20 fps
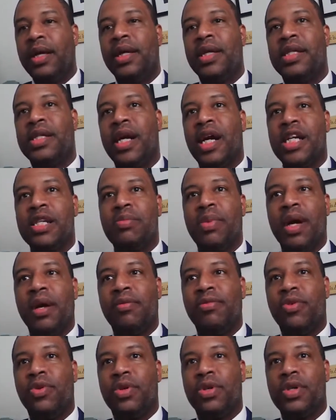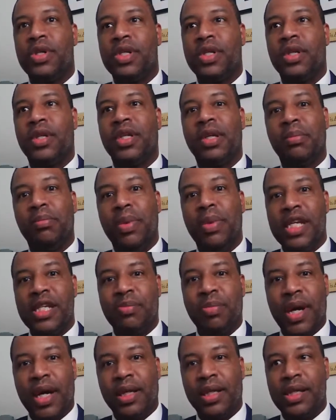it starts by focusing on the
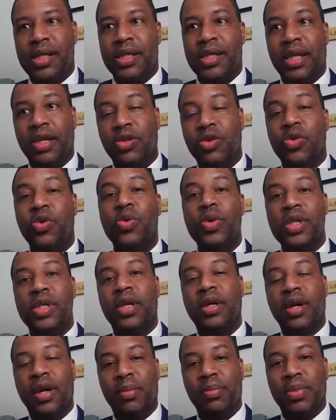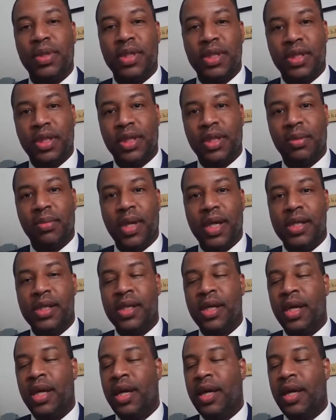best practices and who is accomplishing the best.